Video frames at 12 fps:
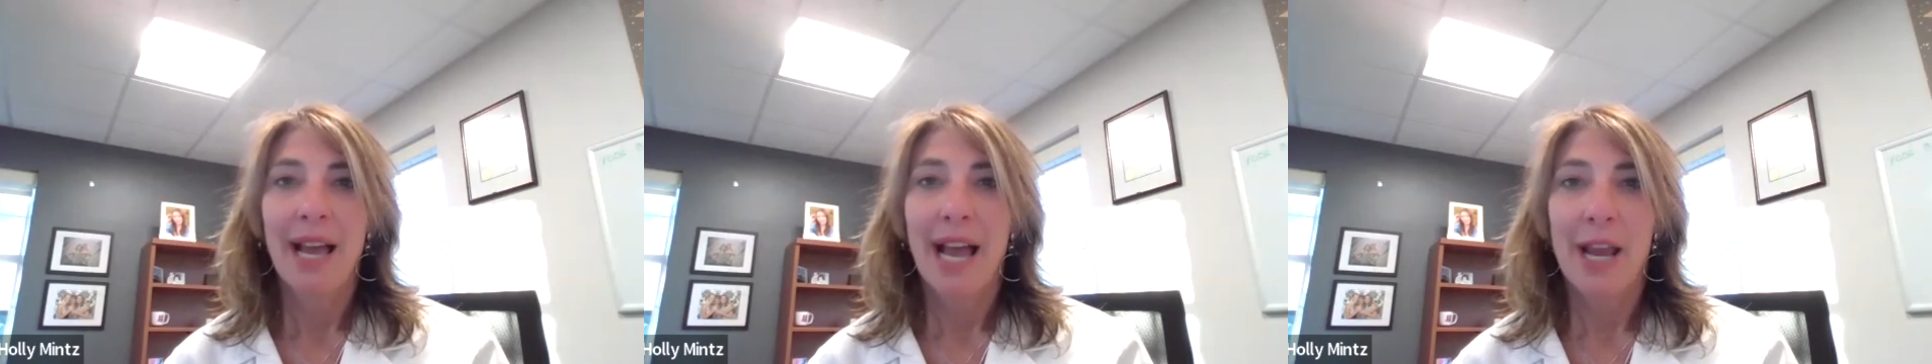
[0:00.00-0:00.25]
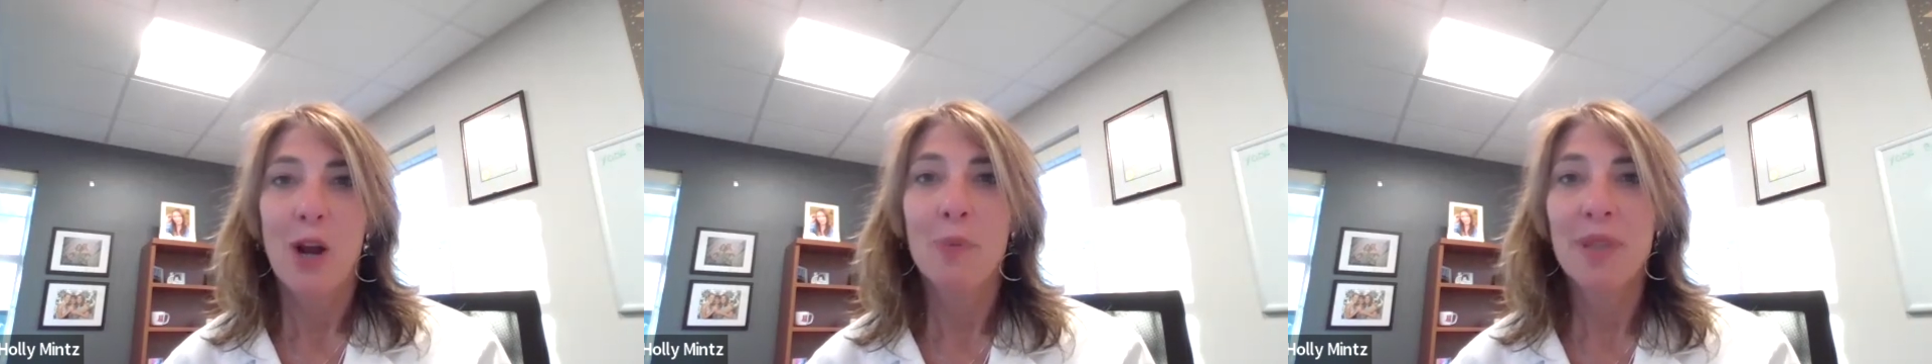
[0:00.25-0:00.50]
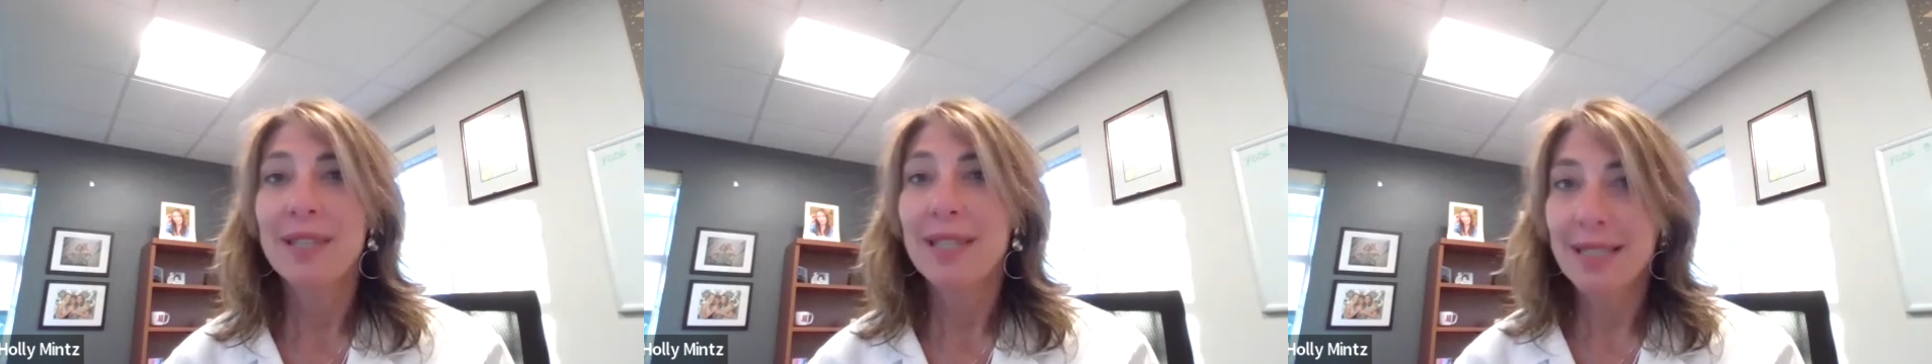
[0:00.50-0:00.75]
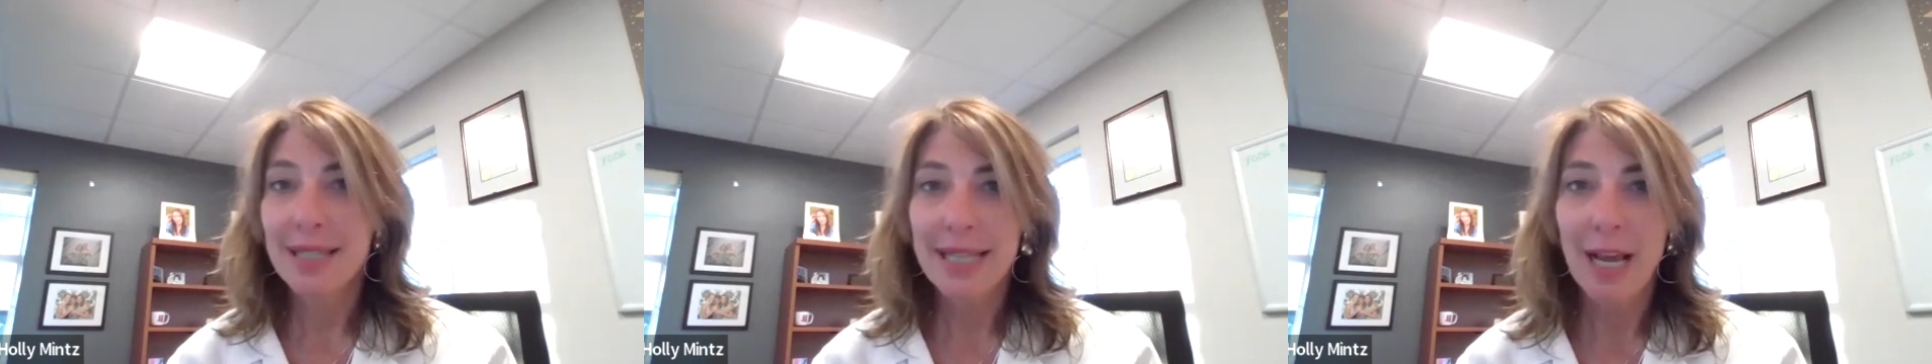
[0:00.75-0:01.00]
I hope that
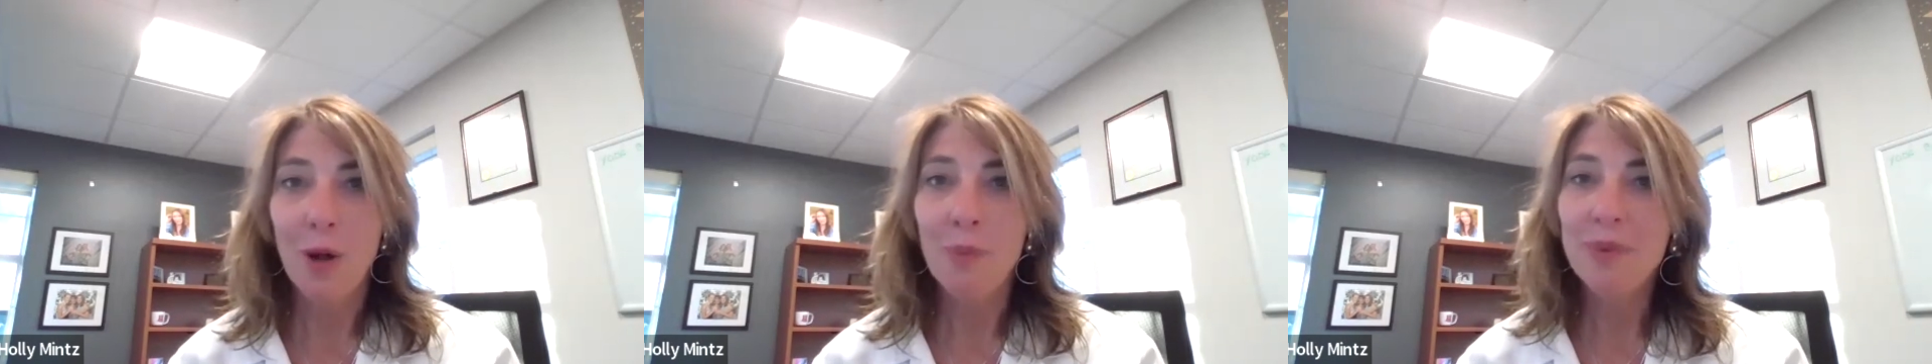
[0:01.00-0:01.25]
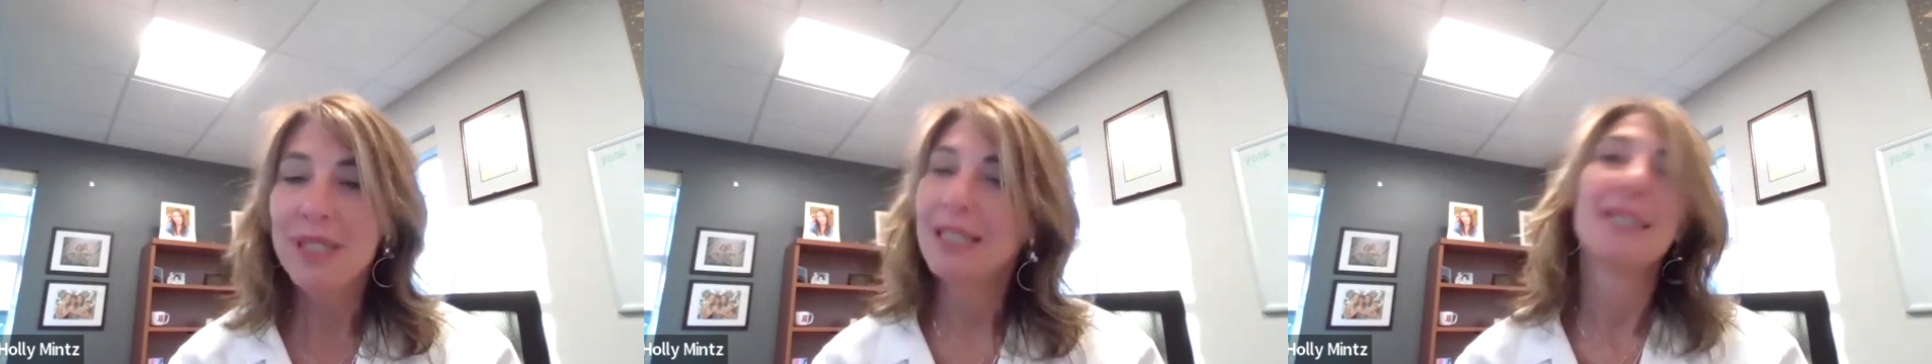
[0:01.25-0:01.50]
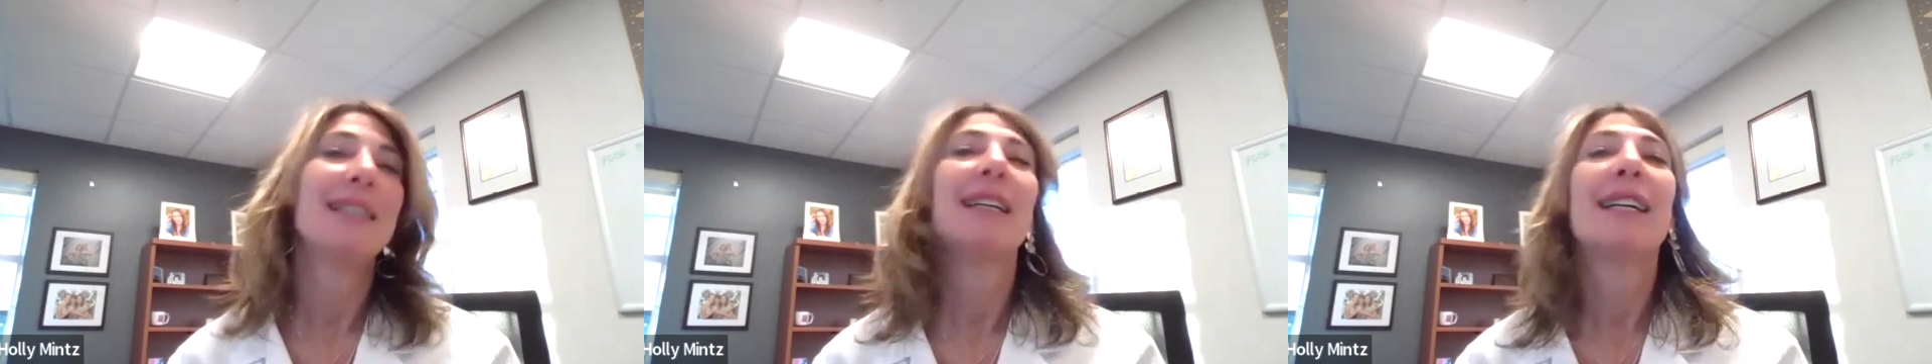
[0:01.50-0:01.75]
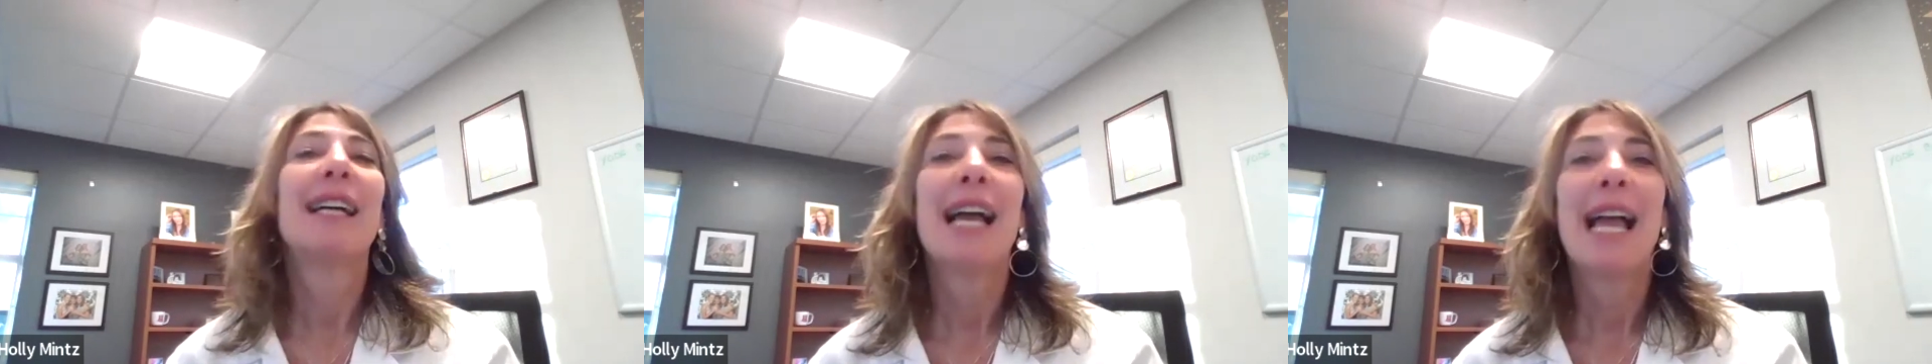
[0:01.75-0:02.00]
this has helped.
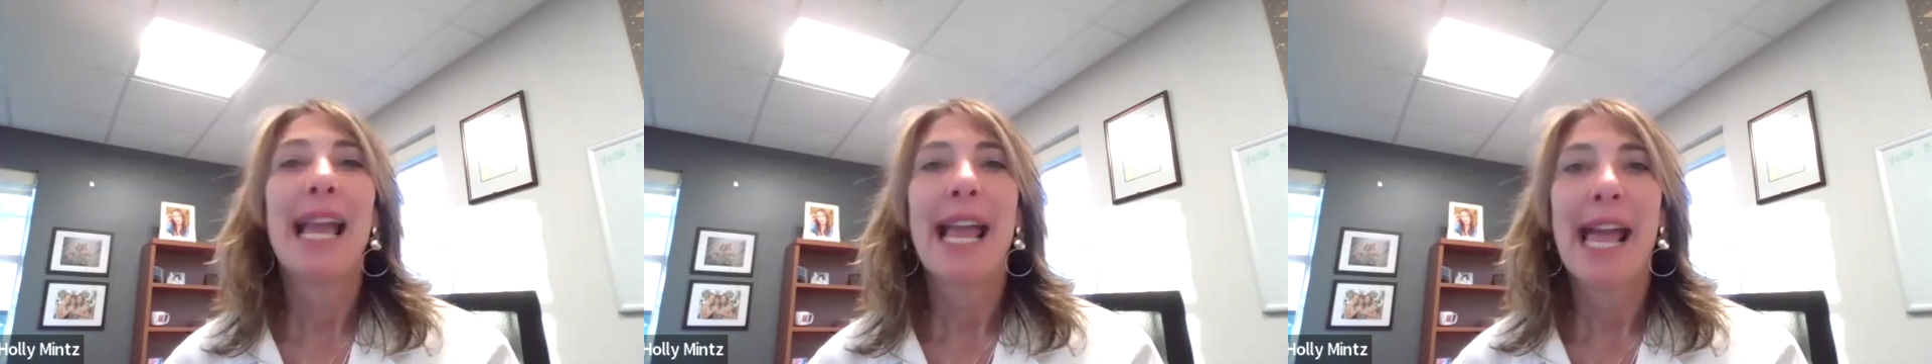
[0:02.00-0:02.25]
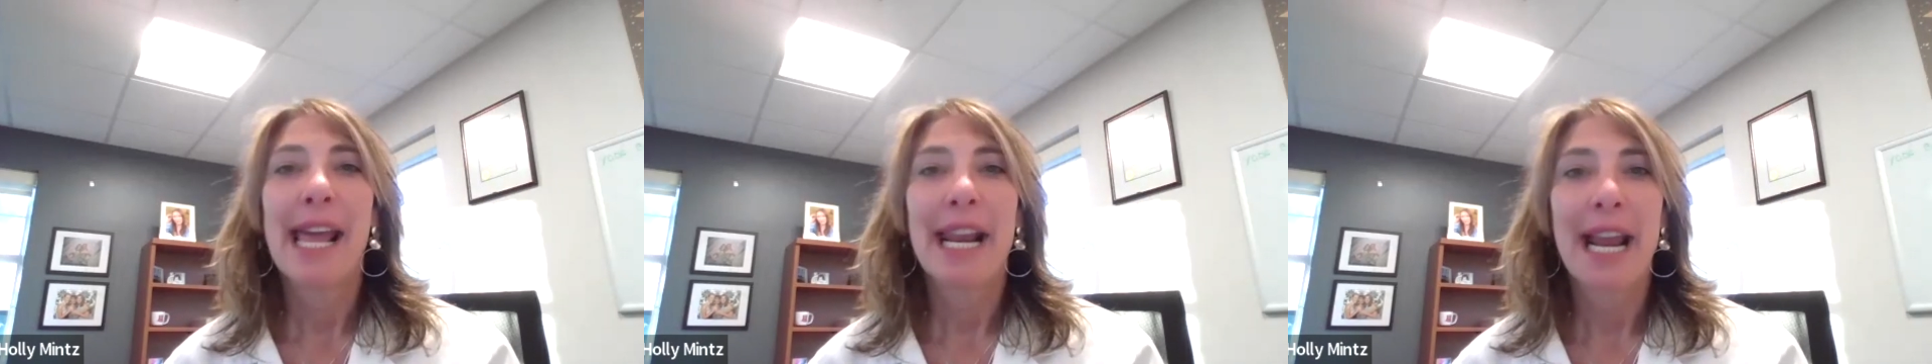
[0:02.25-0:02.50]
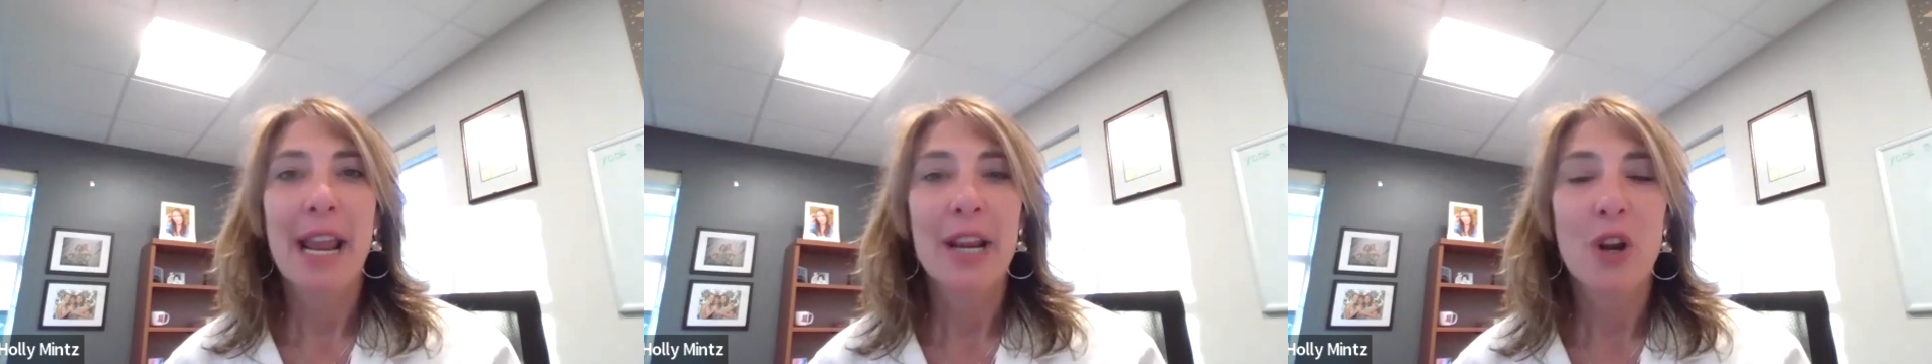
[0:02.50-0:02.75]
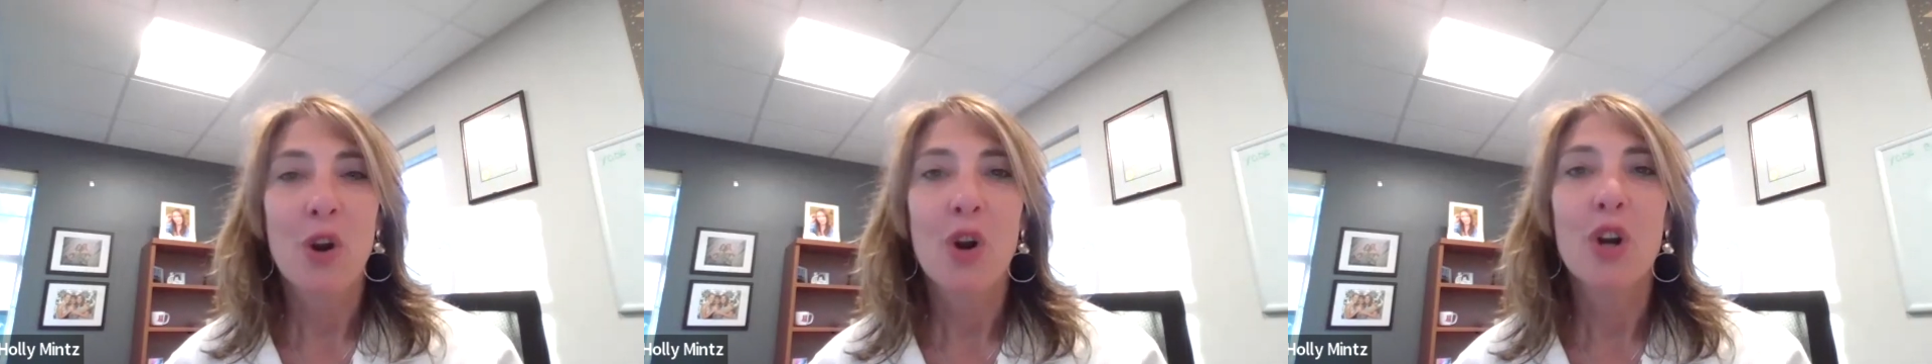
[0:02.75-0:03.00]
And I
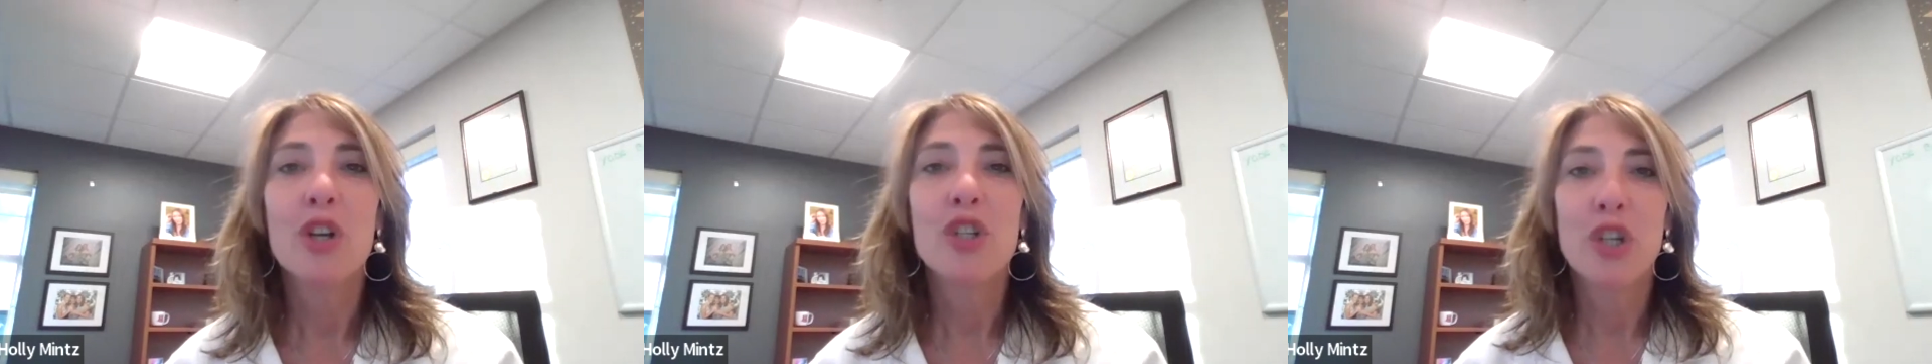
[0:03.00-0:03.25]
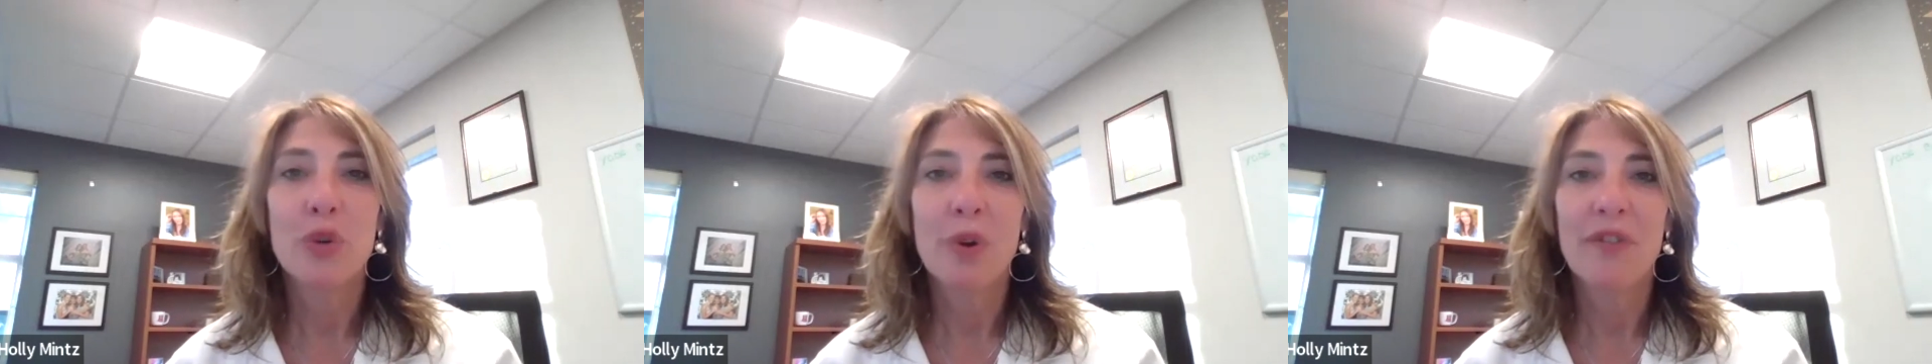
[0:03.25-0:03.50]
encourage you,